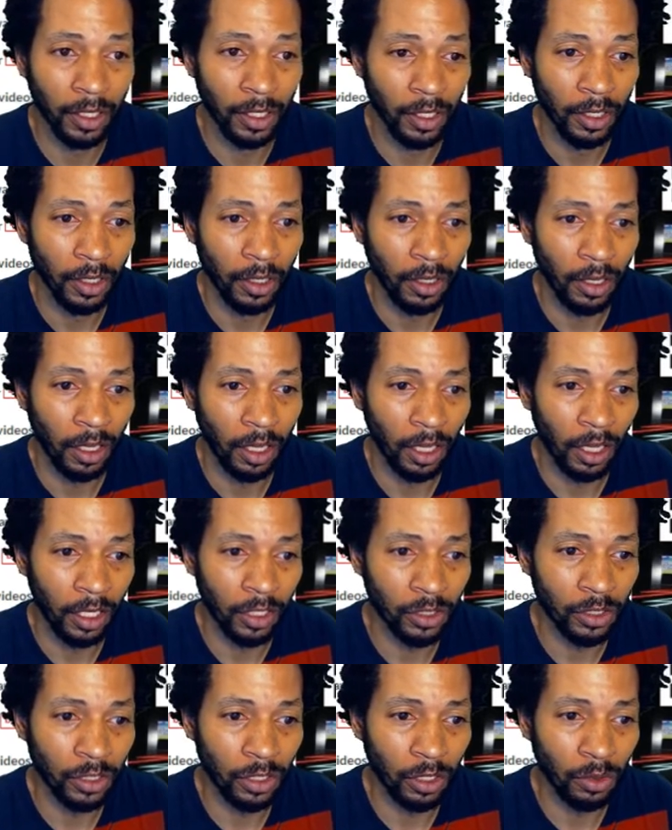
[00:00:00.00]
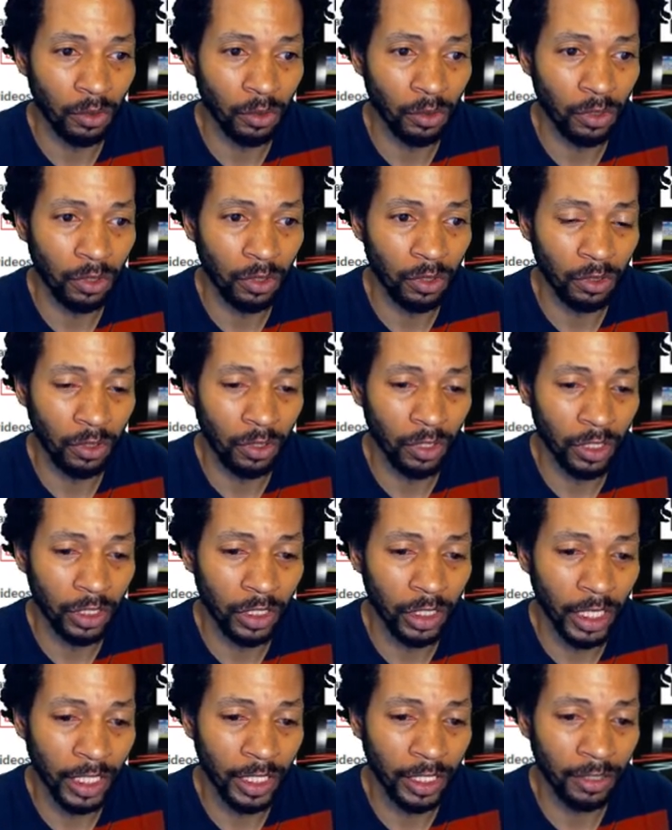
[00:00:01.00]
Let's go to, you can
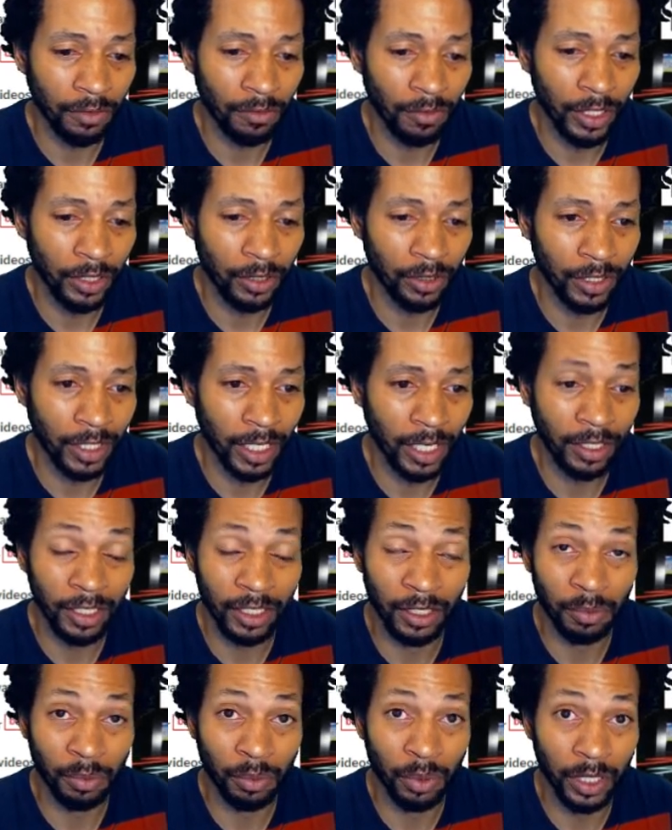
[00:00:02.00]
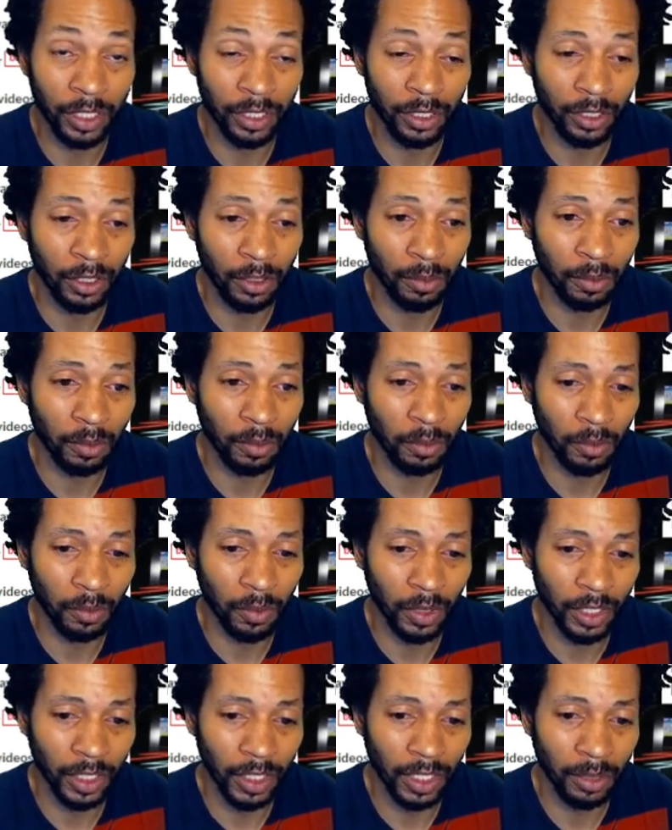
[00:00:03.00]
check his videos out. He's pretty dope when
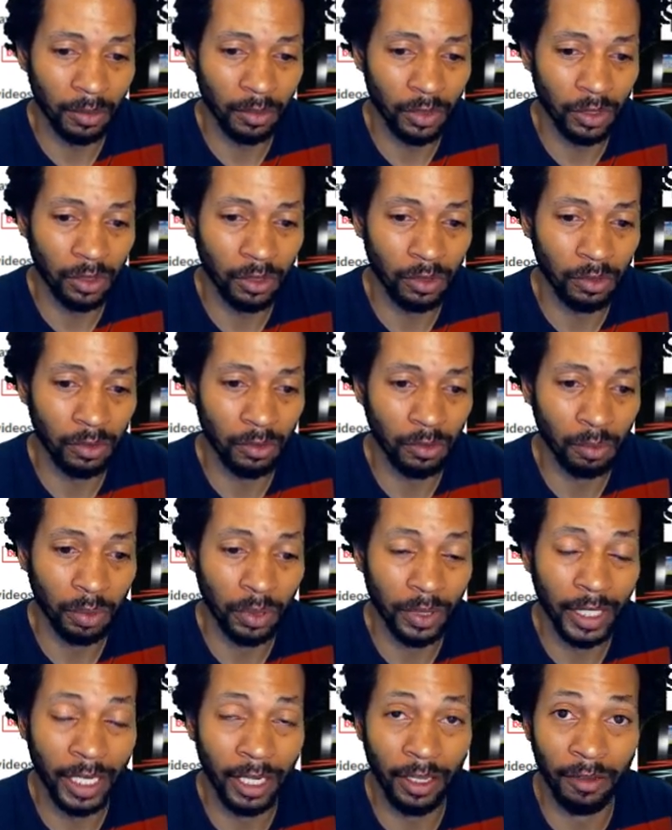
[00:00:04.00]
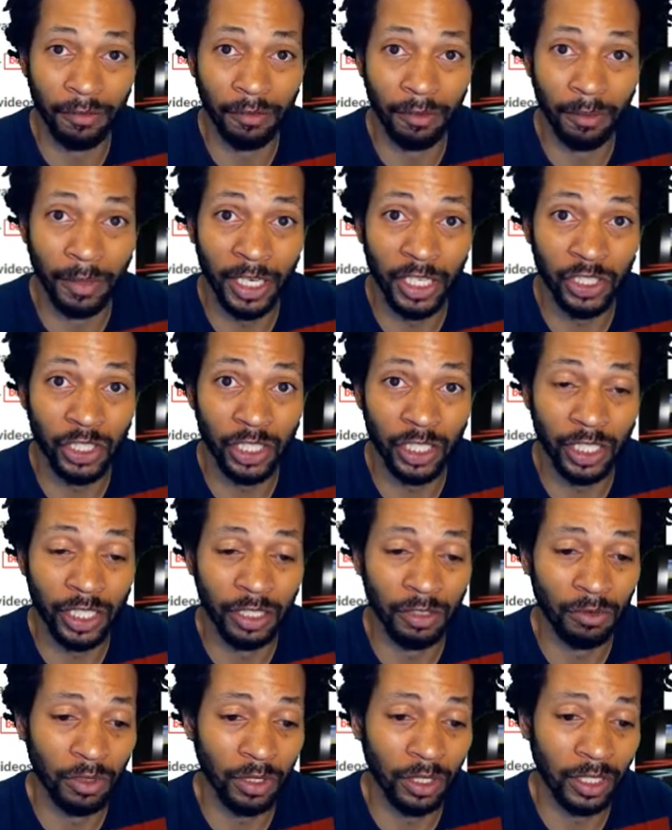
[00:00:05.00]
it comes to putting out information, and he
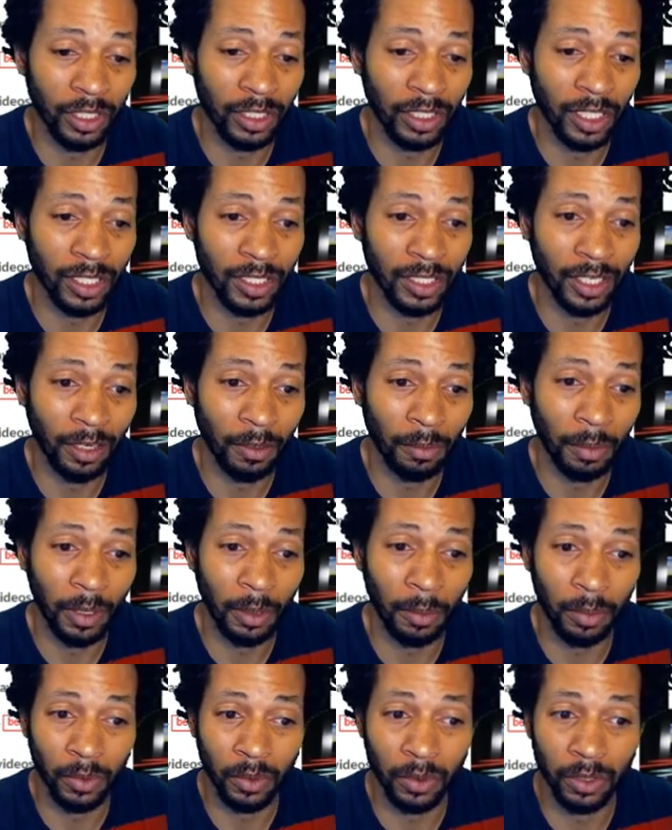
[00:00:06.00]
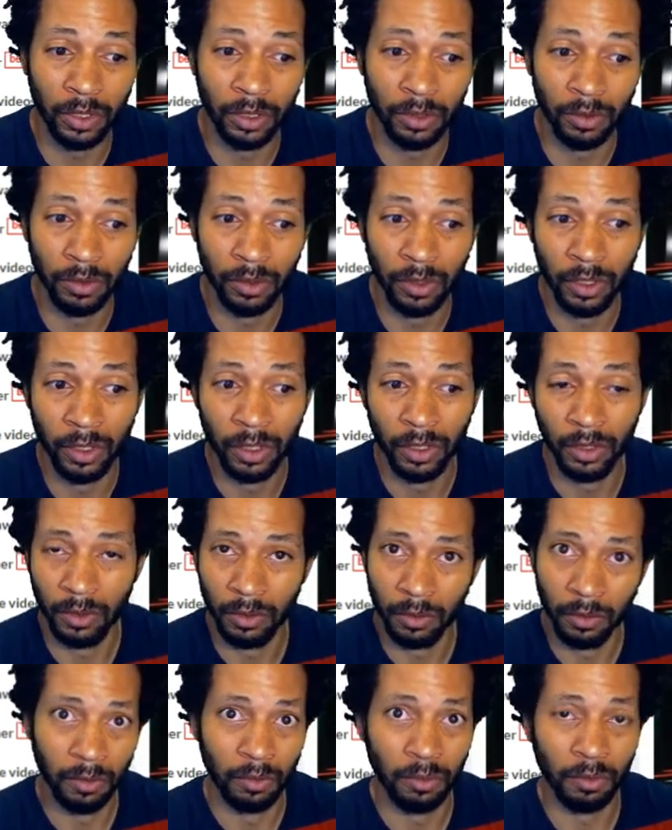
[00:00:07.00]
really does help people to
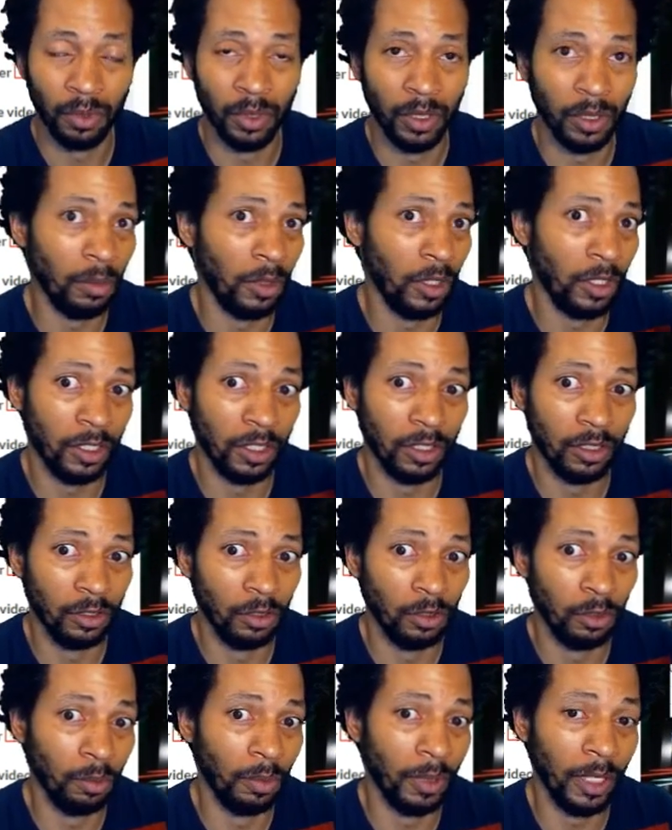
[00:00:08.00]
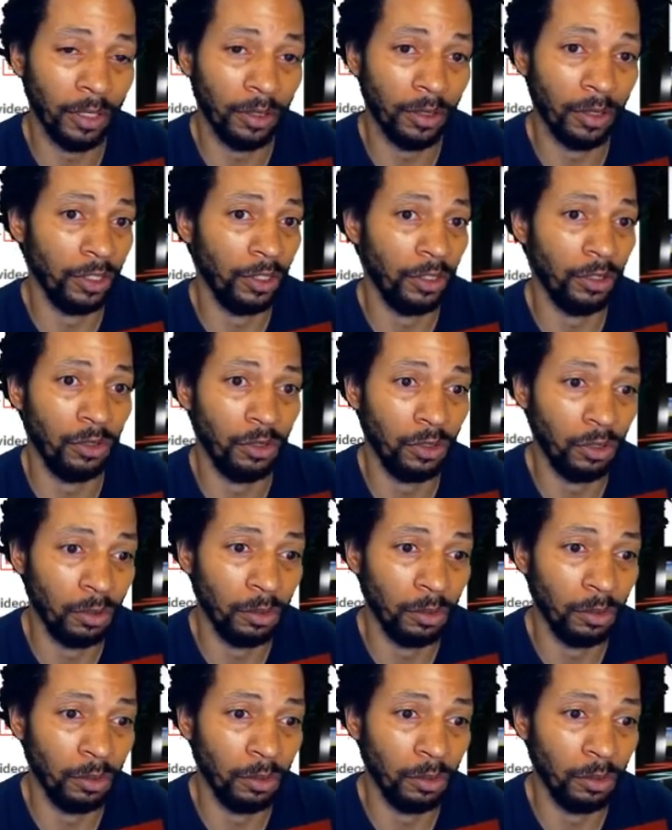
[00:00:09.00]
pretty much do better on YouTube.